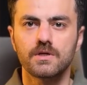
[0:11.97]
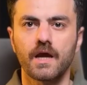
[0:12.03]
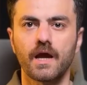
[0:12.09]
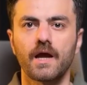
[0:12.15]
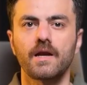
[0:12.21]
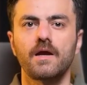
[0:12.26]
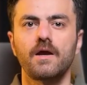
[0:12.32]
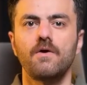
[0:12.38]

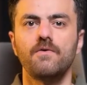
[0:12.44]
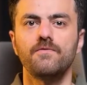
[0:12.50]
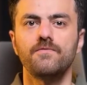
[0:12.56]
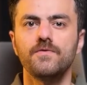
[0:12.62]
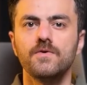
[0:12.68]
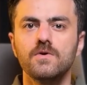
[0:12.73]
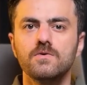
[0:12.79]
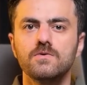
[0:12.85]
can
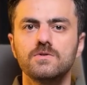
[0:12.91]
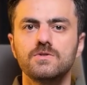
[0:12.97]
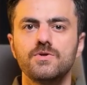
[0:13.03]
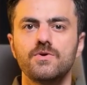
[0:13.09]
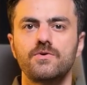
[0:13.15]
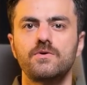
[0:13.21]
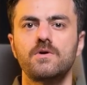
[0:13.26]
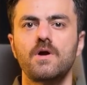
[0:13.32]
confuse
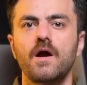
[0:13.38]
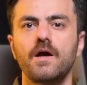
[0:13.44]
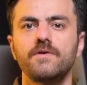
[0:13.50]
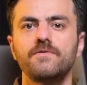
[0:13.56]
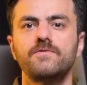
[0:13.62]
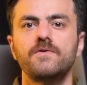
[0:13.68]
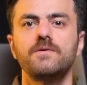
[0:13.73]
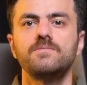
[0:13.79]
you
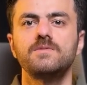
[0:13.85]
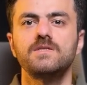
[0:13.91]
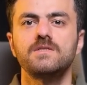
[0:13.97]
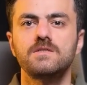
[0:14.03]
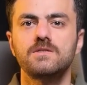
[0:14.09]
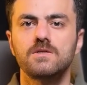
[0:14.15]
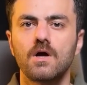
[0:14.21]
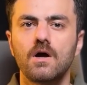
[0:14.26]
right from the
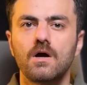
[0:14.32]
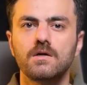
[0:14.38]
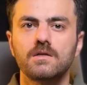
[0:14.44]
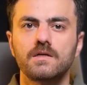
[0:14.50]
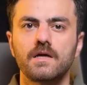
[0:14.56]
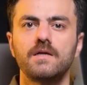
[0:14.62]
start